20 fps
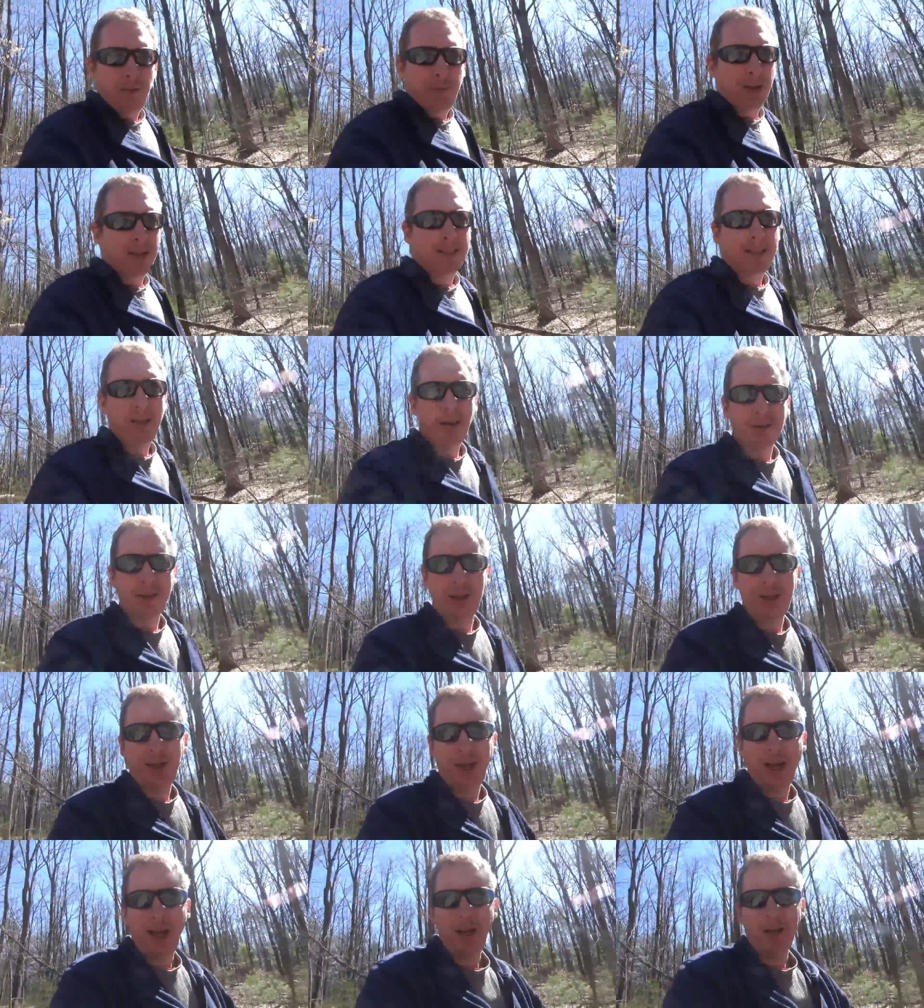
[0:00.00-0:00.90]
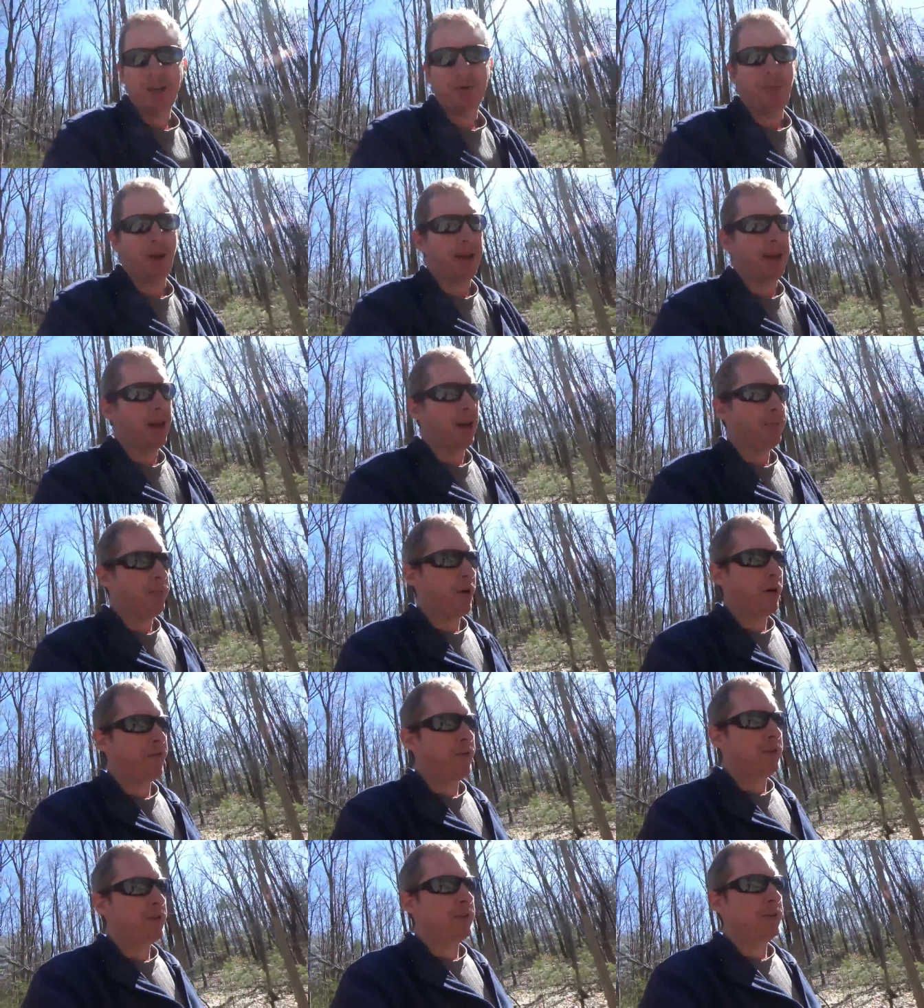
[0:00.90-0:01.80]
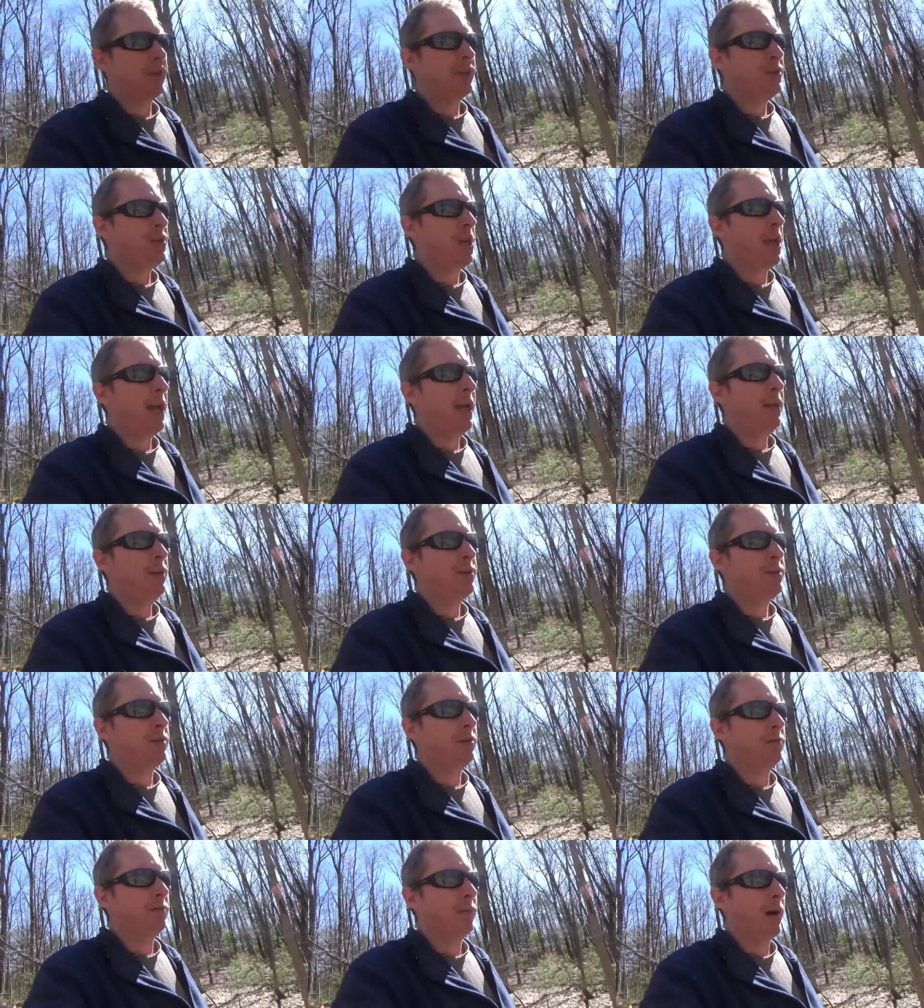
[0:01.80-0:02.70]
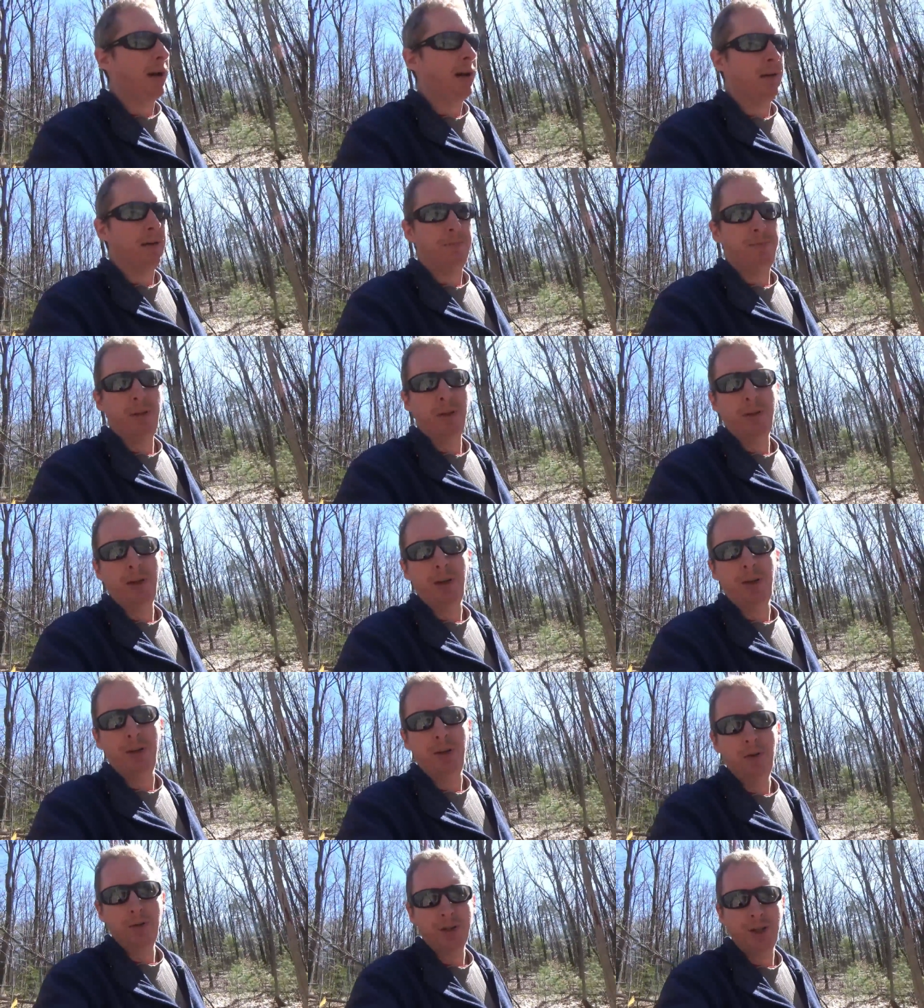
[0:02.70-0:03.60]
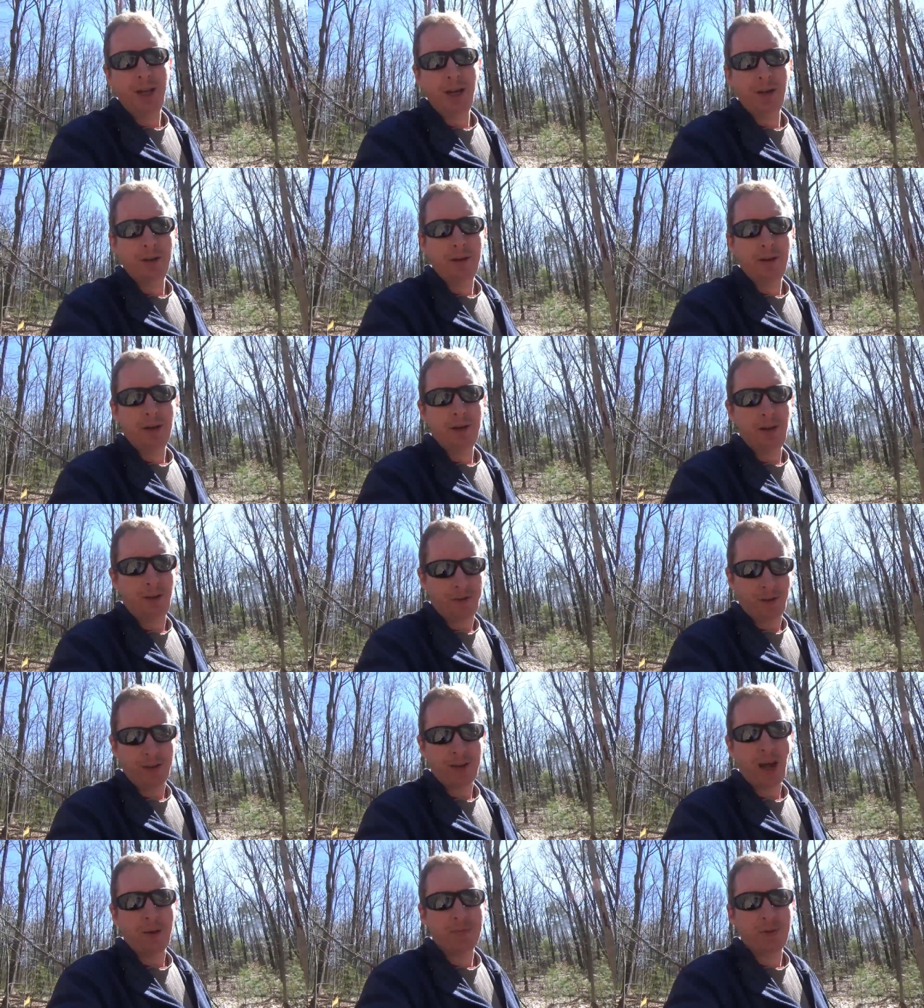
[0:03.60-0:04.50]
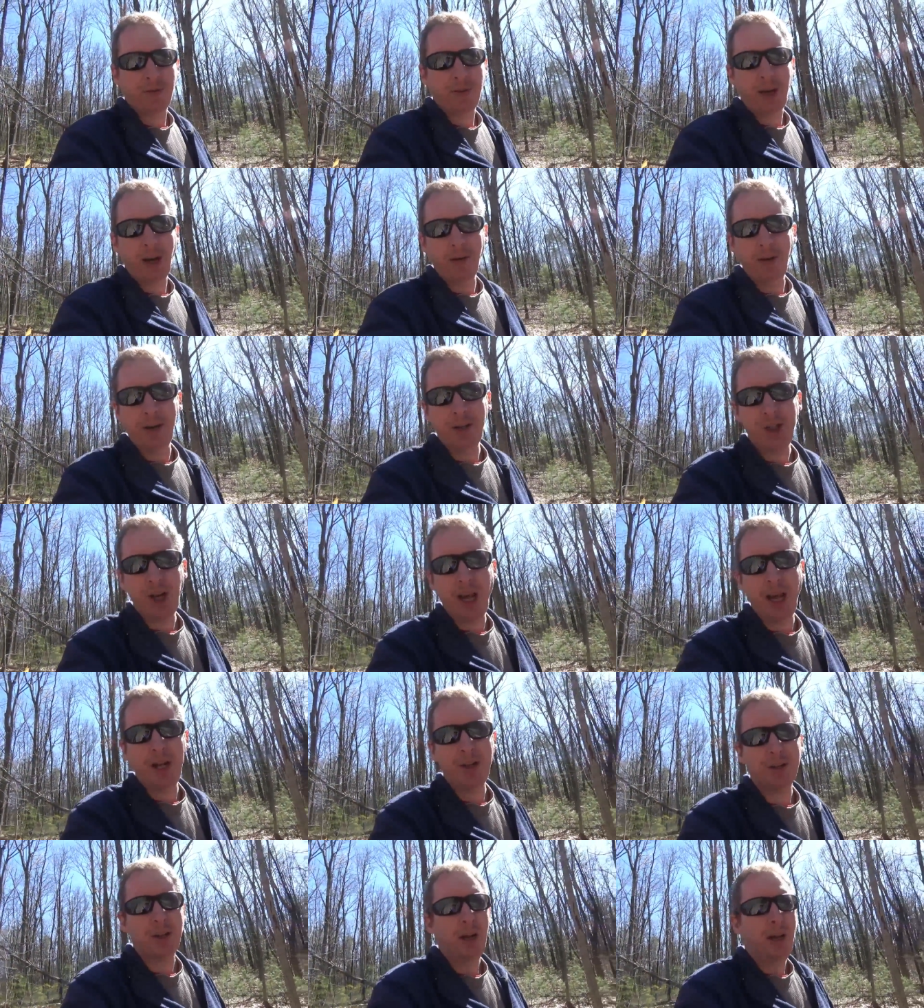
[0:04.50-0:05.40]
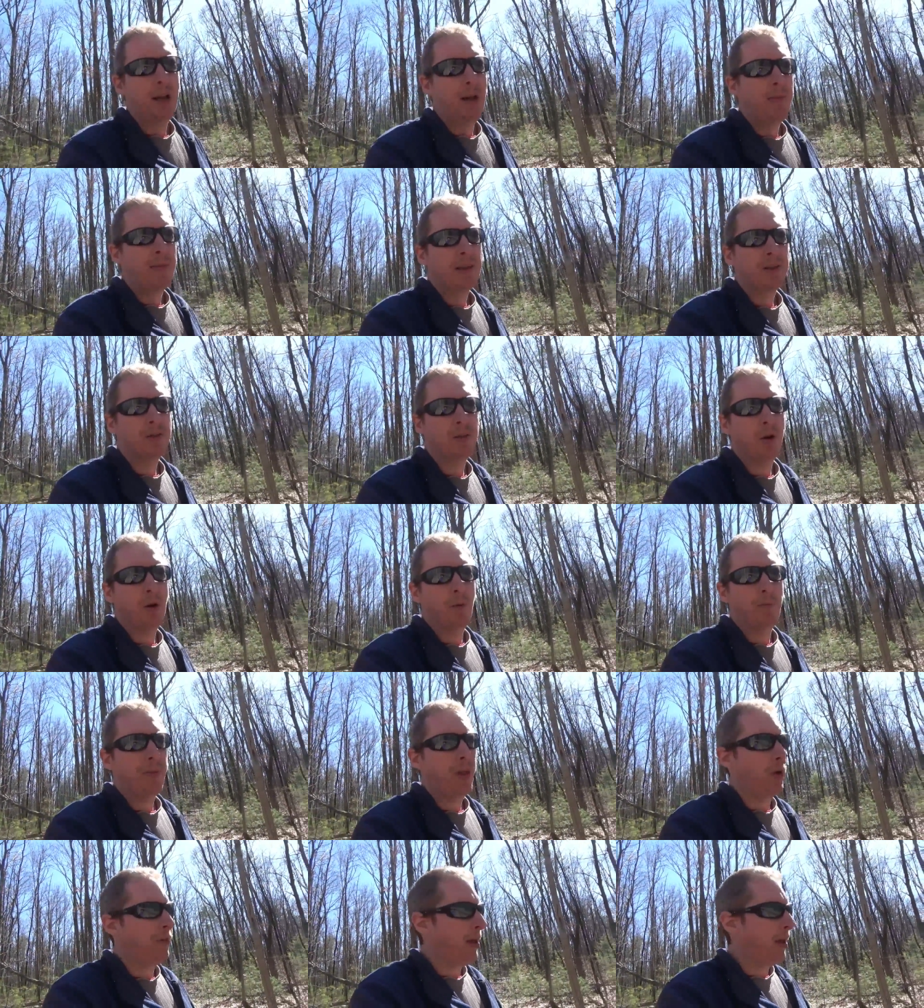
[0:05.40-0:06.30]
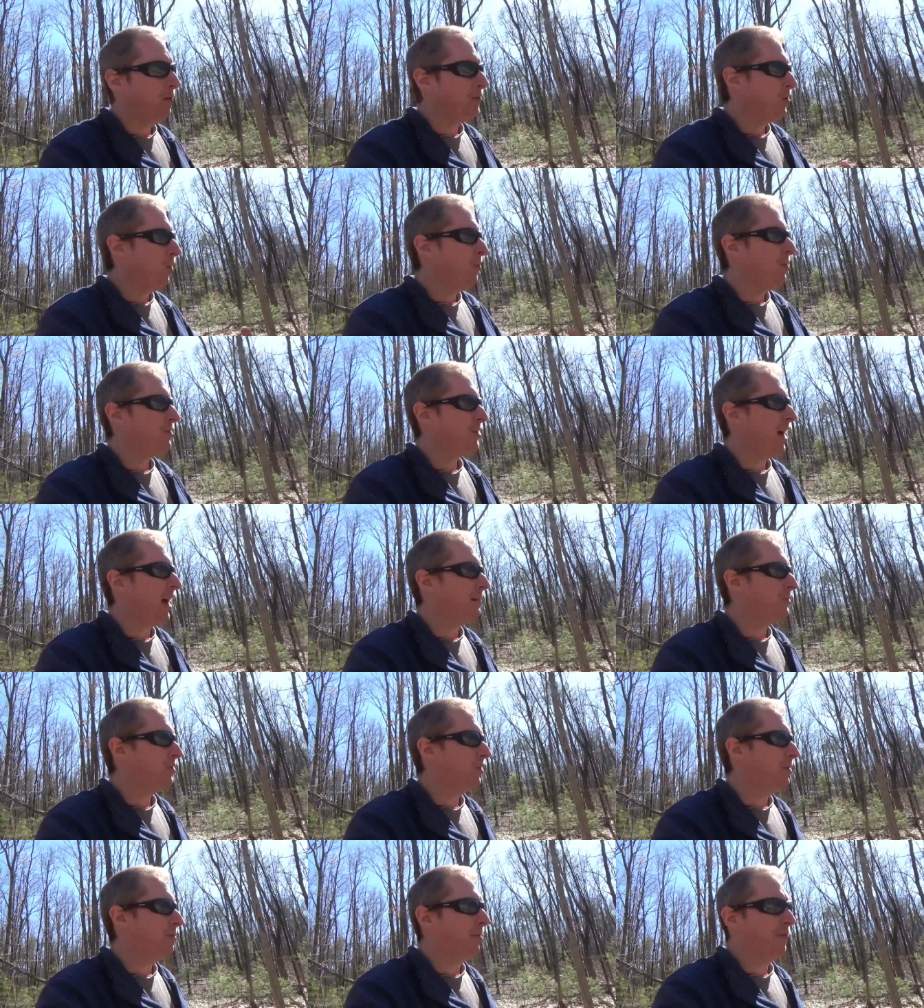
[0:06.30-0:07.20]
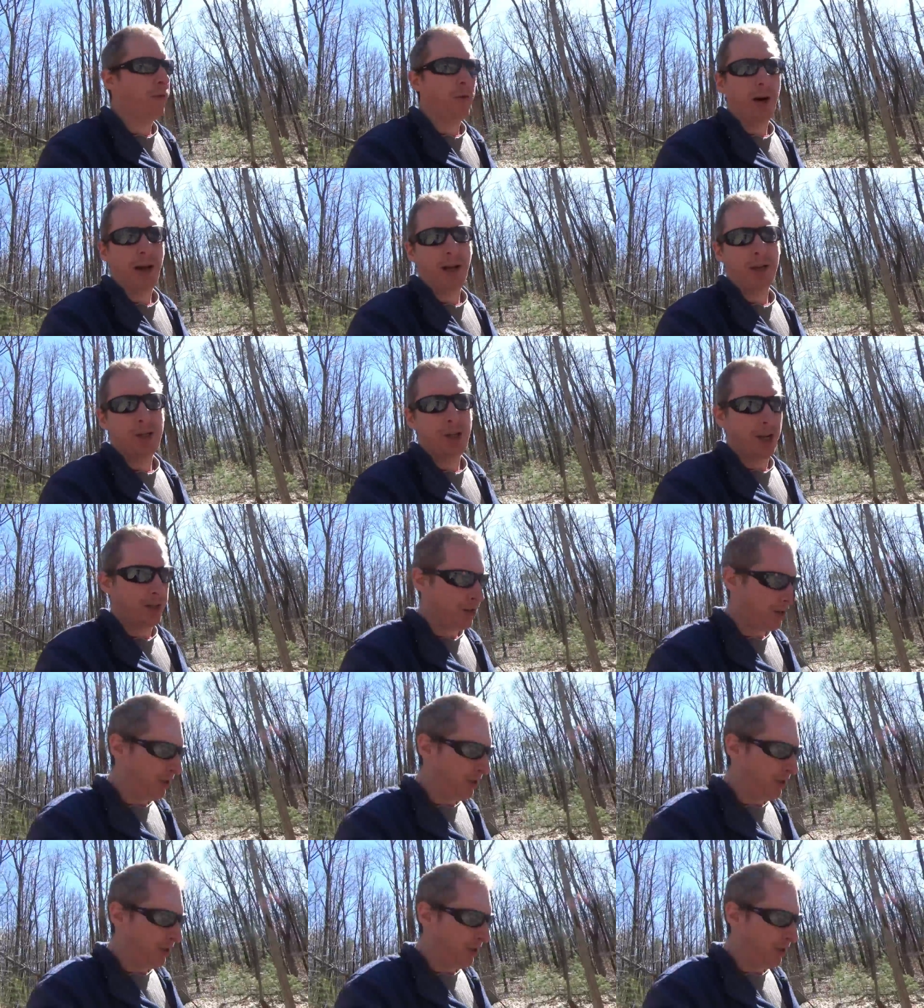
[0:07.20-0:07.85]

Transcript: my skills had changed, my gear preferences had changed, my ability to use gear, the different types of gear had changed, so it was almost obsolete before I had a chance